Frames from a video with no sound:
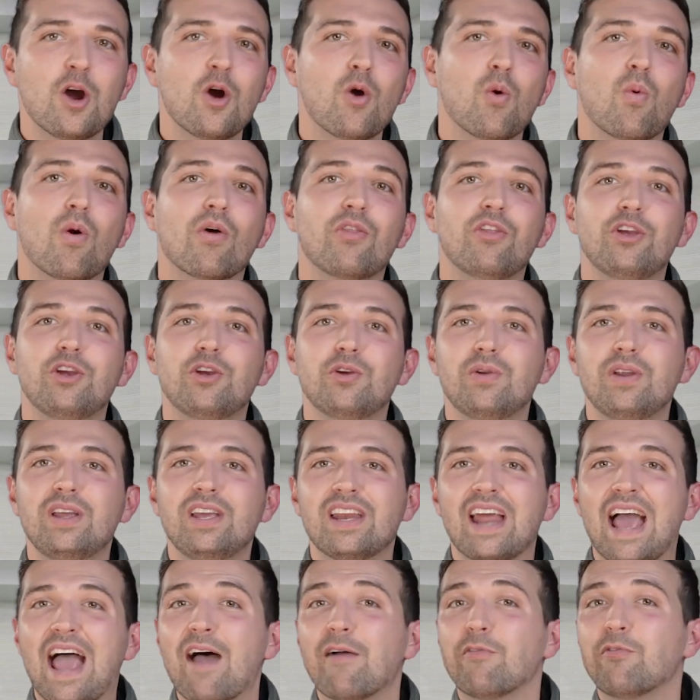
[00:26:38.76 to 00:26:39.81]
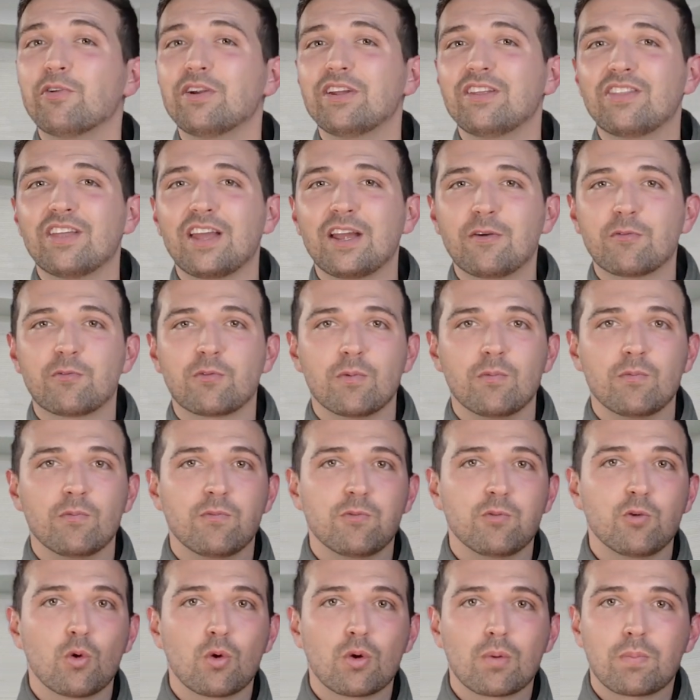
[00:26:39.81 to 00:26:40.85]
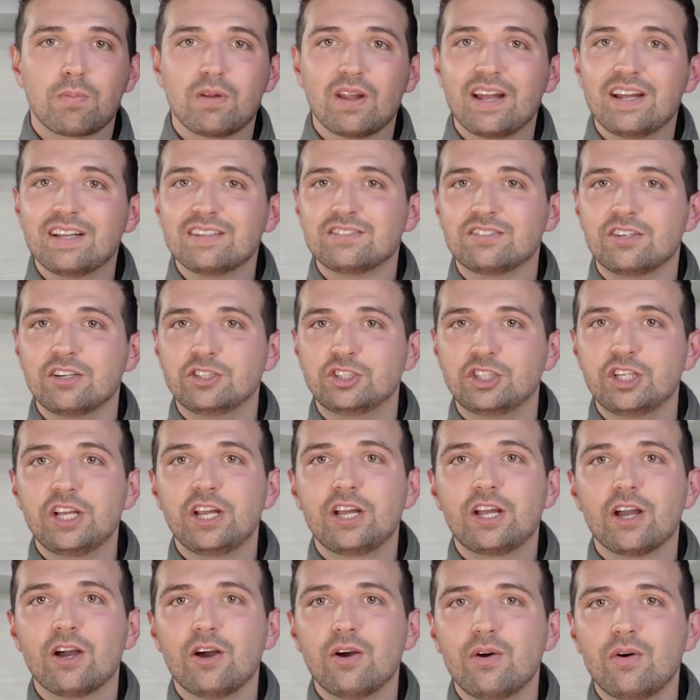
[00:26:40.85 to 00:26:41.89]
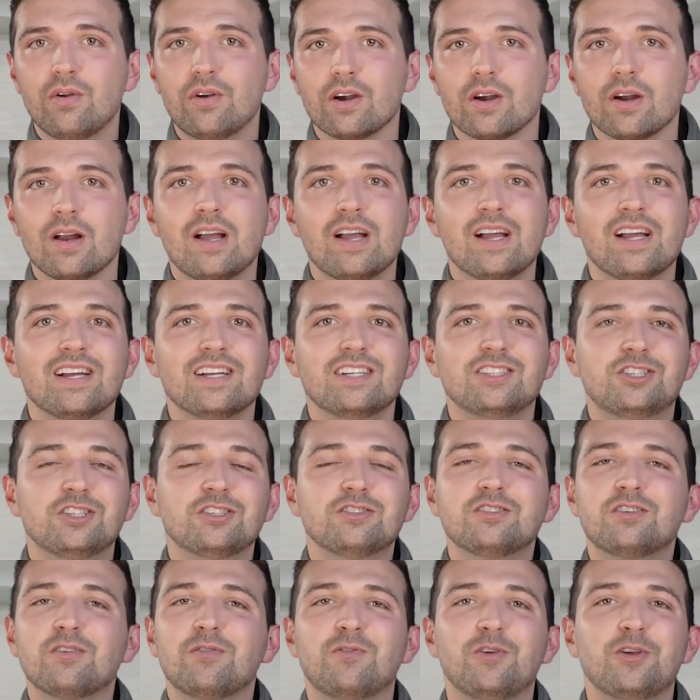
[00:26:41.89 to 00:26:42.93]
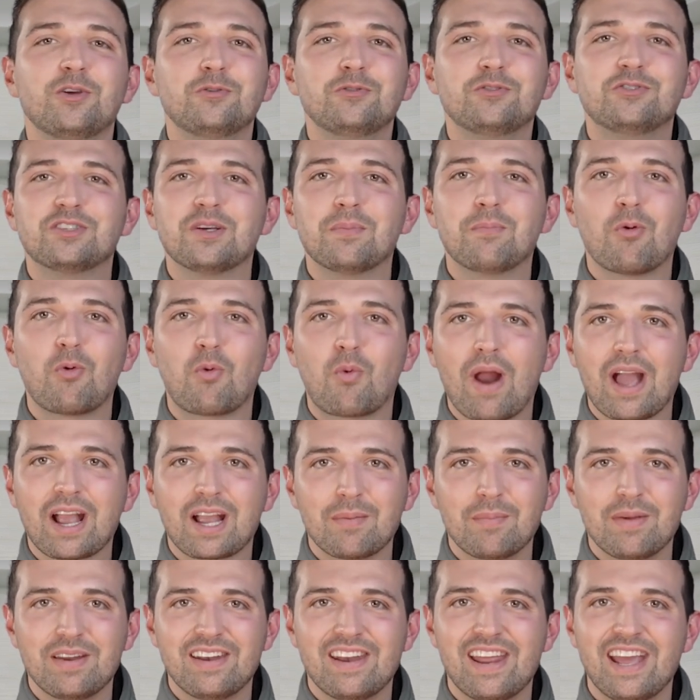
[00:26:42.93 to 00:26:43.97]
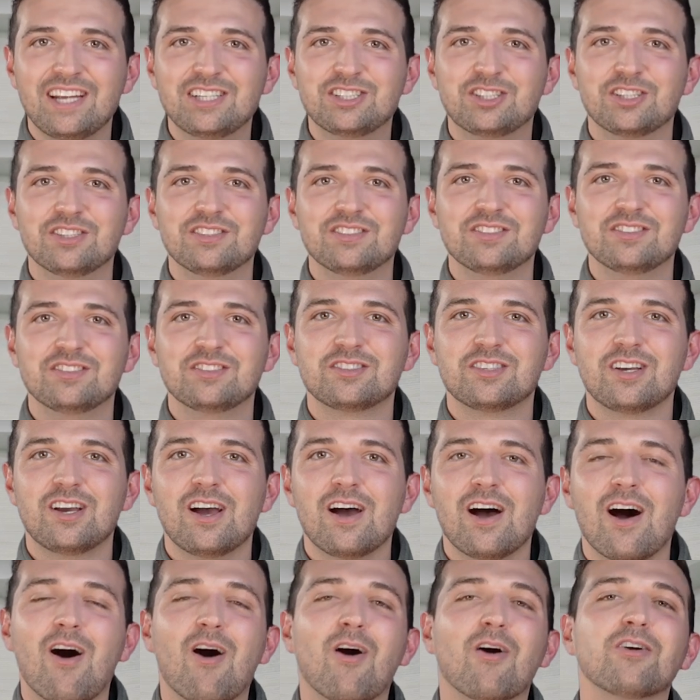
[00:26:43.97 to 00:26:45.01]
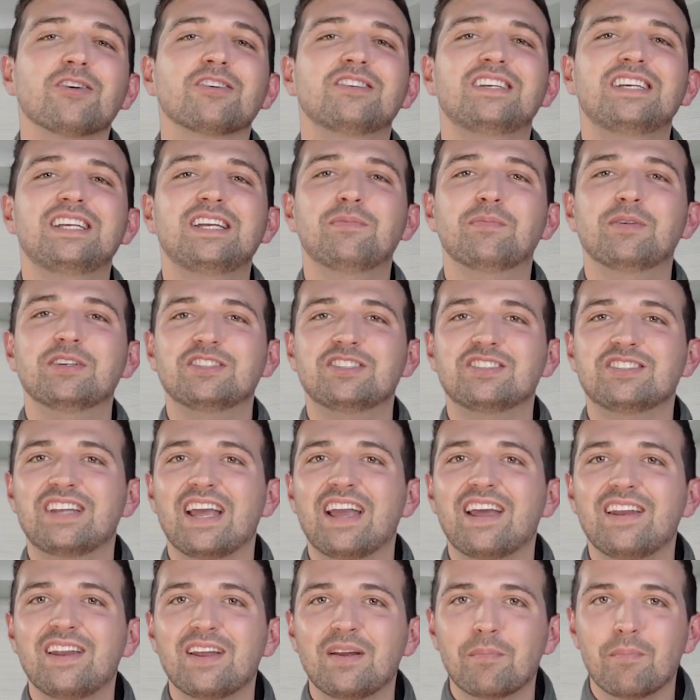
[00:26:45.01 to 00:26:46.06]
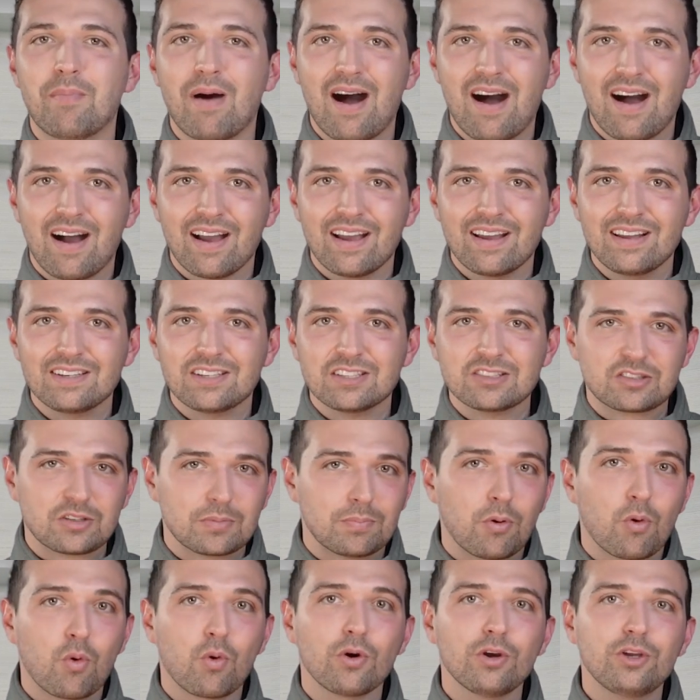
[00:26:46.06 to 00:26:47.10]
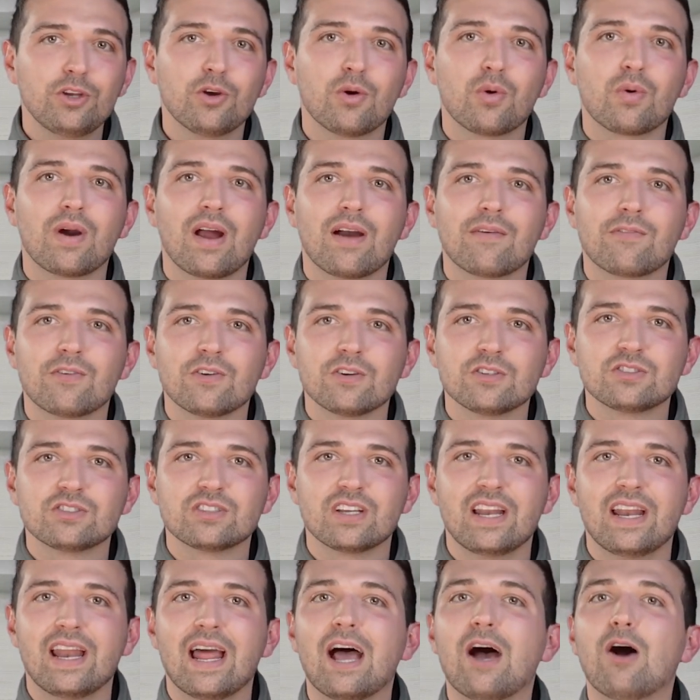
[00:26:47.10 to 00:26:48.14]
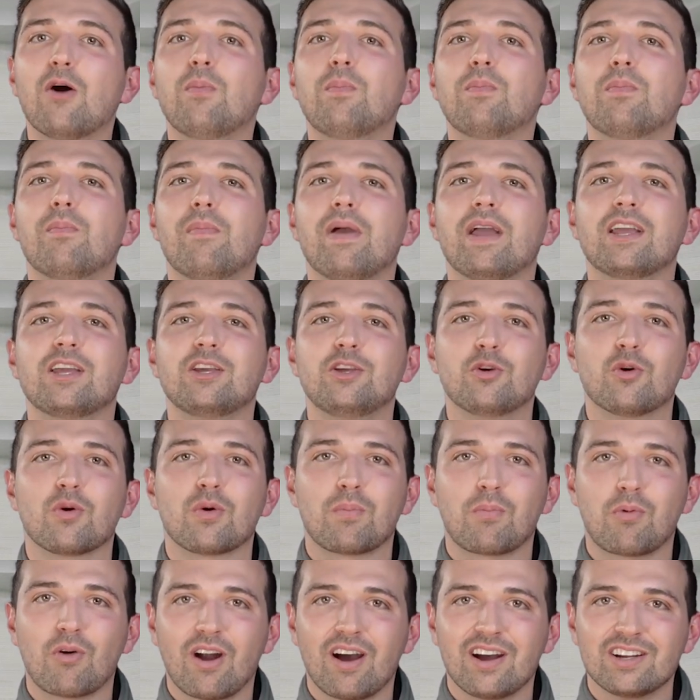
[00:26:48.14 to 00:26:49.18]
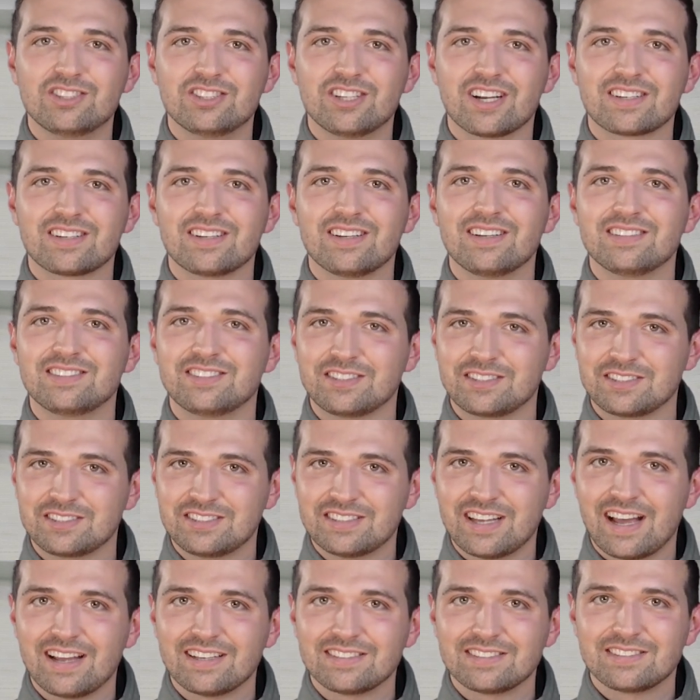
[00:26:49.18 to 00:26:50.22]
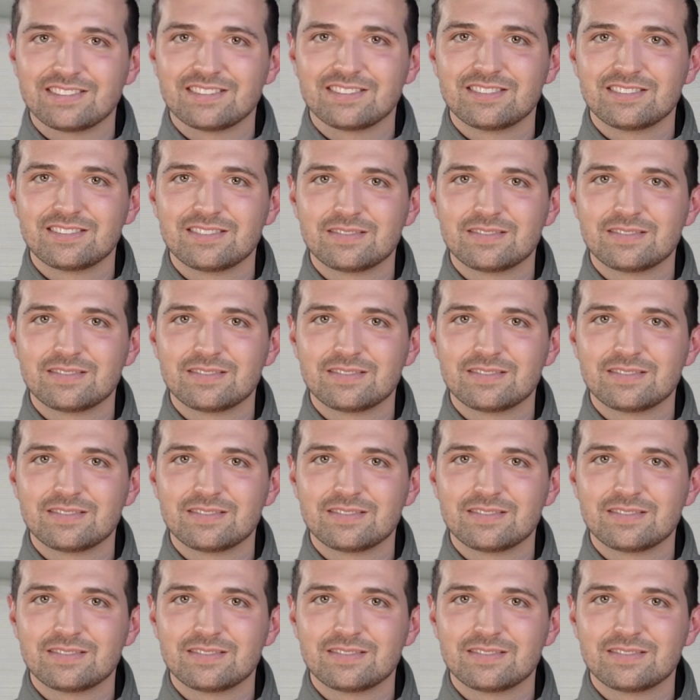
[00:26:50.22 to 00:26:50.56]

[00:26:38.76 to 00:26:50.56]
Whether you need everything from floor plans to G-code or just a few simple recommendations, our team is standing by to support your efforts and help make your project a success.